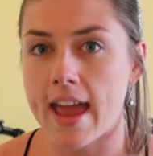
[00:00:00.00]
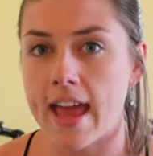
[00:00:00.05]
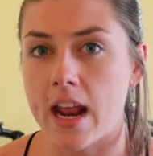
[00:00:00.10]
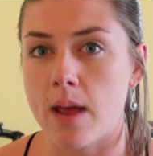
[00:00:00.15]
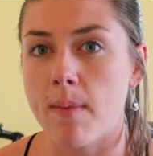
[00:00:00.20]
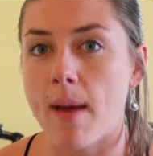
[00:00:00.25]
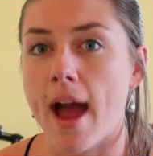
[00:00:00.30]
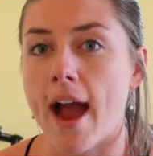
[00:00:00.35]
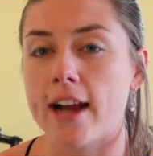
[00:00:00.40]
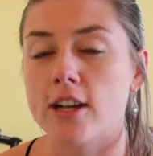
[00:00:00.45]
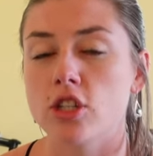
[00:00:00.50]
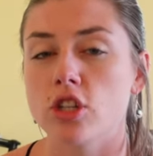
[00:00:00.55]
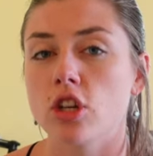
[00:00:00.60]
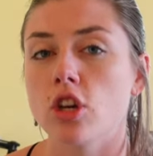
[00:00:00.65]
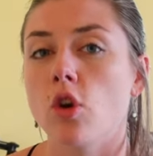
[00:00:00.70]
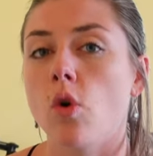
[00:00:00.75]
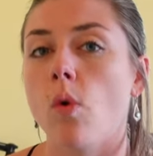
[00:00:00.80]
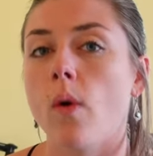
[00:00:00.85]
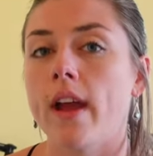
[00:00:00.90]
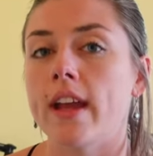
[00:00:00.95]
And I'm actually
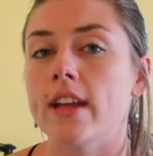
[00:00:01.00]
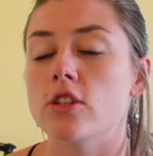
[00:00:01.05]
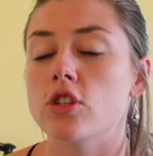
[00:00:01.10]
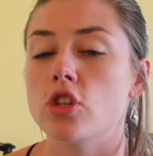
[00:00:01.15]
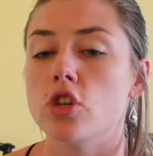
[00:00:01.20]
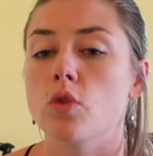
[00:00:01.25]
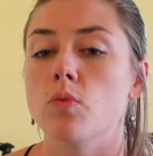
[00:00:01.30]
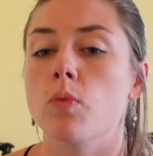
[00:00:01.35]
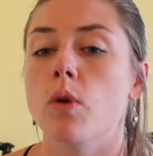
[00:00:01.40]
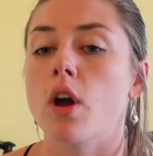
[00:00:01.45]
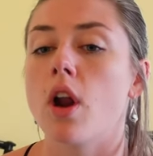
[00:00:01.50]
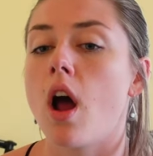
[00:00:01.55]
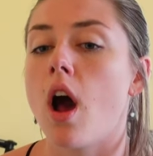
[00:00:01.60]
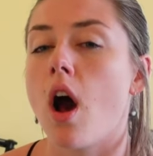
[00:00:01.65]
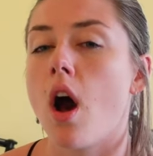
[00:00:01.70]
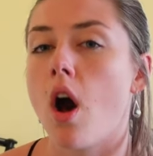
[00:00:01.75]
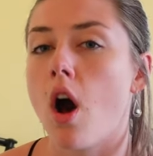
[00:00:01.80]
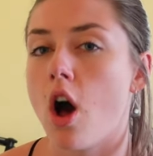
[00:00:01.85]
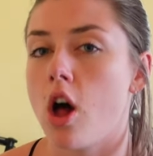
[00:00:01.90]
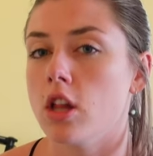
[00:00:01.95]
going to put
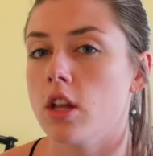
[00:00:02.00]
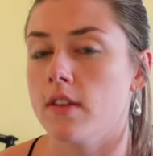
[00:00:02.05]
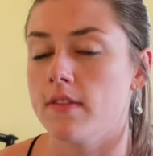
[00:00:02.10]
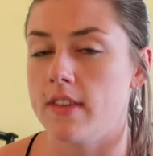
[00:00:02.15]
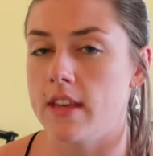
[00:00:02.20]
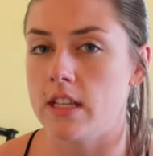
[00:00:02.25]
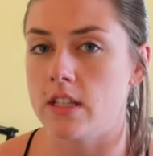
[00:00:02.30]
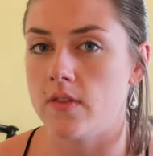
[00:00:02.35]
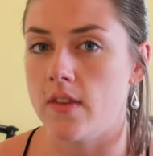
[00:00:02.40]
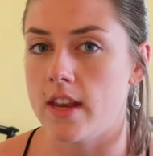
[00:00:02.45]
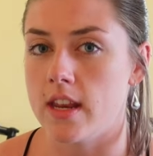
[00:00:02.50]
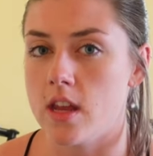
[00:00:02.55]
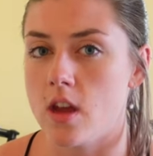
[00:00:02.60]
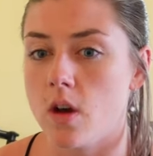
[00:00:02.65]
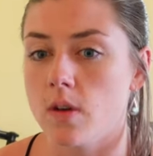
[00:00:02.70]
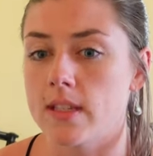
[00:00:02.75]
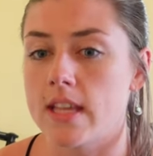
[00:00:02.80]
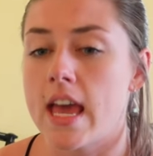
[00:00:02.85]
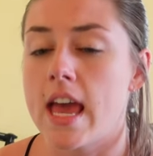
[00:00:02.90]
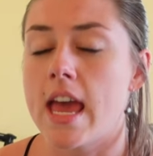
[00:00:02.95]
all of these
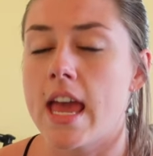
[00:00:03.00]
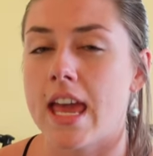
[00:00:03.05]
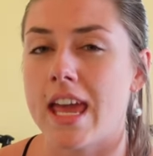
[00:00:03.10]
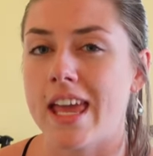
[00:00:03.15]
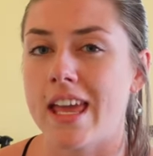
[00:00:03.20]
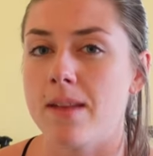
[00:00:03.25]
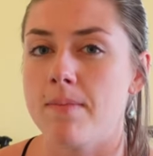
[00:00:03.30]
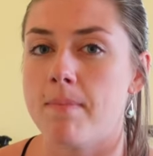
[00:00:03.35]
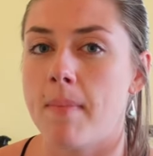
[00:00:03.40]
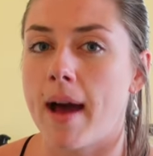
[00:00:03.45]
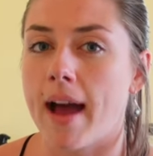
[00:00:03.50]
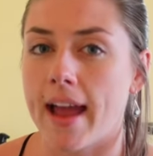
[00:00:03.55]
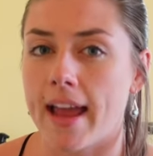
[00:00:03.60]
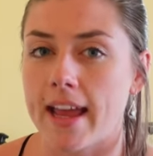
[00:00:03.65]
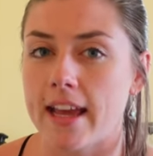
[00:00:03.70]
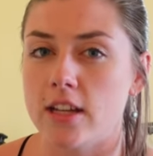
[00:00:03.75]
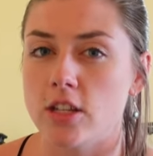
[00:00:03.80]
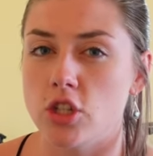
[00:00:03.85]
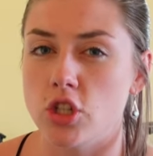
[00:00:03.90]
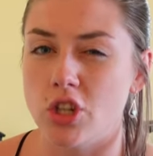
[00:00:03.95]
videos in
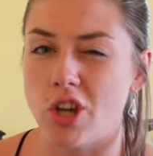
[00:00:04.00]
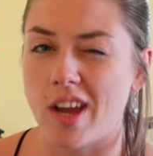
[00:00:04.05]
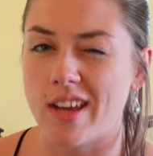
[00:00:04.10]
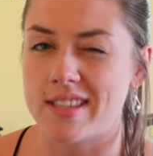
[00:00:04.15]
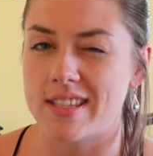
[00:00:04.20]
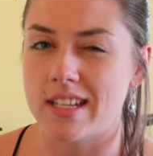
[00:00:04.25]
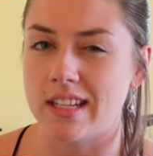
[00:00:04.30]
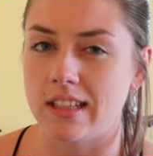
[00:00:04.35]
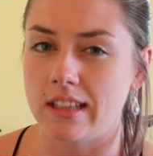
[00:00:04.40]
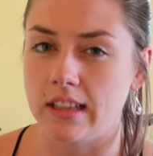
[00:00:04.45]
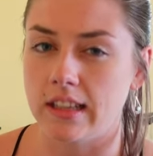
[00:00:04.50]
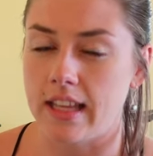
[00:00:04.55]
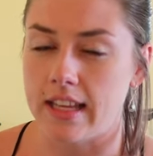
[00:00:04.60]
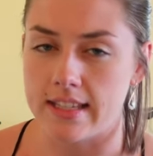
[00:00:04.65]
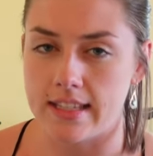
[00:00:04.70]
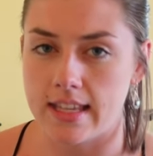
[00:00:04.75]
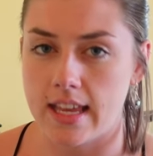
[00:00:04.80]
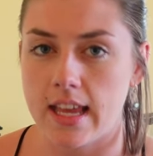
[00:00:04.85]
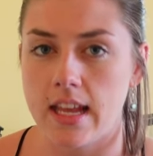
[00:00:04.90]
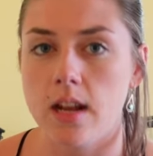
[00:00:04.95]
my Just
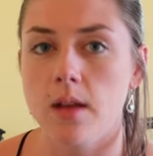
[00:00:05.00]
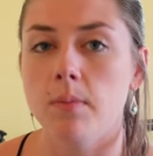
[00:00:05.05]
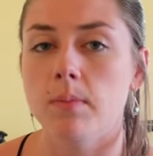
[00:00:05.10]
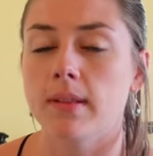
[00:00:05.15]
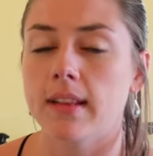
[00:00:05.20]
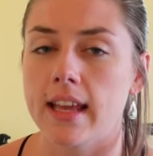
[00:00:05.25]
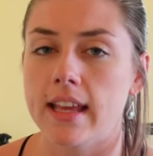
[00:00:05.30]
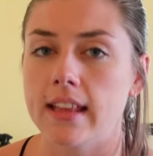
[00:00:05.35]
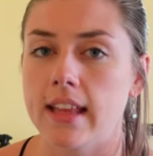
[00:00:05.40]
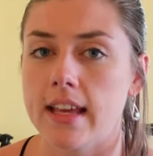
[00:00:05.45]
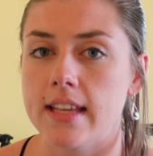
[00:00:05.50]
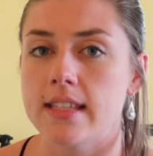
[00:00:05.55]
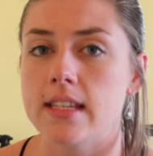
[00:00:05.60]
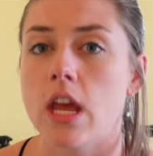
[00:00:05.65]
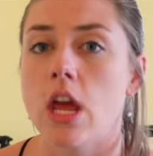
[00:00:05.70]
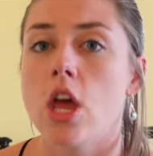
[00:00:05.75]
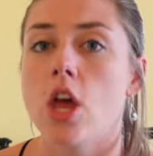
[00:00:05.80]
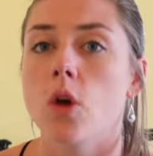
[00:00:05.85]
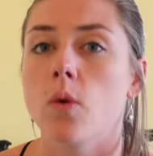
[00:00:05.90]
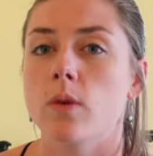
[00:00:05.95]
Listen playlist,
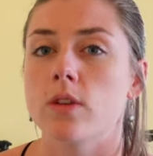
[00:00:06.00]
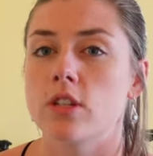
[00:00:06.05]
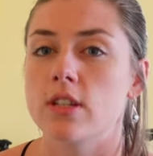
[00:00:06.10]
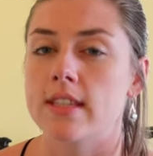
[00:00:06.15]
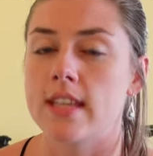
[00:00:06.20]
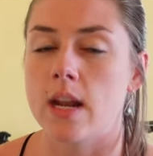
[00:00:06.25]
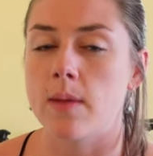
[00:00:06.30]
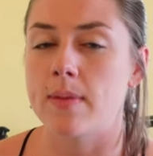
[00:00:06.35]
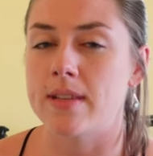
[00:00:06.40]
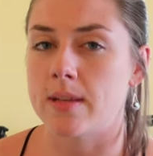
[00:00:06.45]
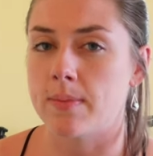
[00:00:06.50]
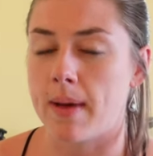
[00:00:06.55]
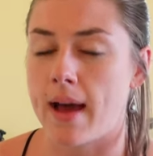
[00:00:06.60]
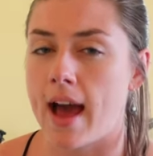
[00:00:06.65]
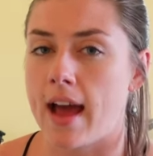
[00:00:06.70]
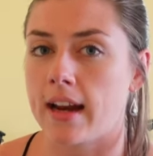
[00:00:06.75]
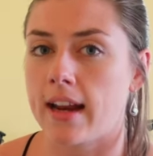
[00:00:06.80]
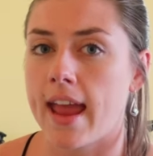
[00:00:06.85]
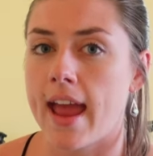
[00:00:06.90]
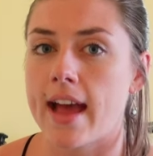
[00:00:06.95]
which is set up as a
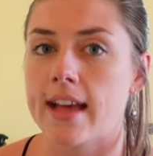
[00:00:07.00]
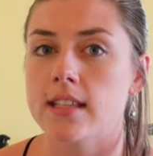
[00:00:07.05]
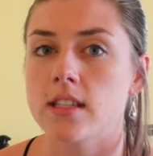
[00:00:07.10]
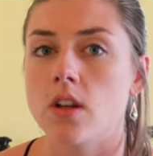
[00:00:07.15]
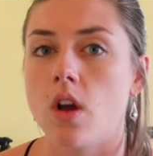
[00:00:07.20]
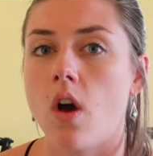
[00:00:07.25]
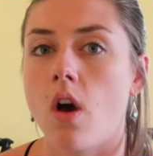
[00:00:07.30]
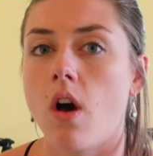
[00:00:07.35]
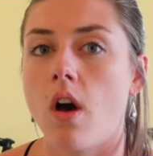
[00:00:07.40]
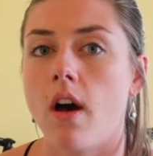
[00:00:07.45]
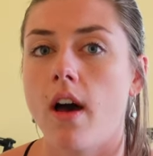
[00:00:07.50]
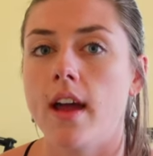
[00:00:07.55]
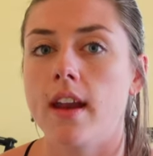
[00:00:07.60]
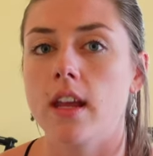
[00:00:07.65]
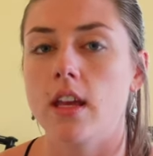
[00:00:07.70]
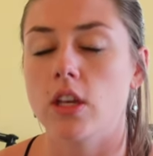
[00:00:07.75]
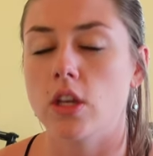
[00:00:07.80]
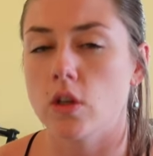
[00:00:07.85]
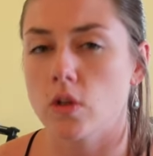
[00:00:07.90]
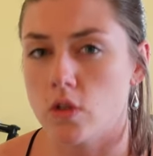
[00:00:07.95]
podcast on
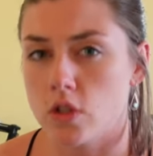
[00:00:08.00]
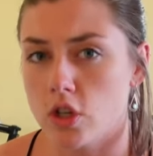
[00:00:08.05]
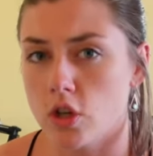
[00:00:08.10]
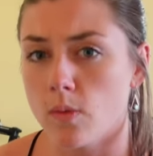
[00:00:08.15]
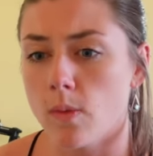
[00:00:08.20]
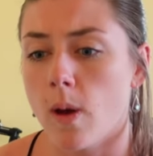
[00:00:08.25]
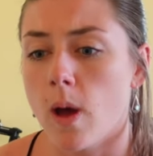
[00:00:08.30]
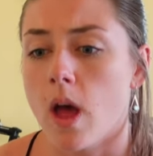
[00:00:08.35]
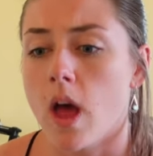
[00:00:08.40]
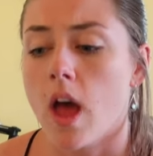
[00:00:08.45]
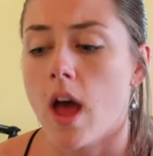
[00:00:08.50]
YouTube.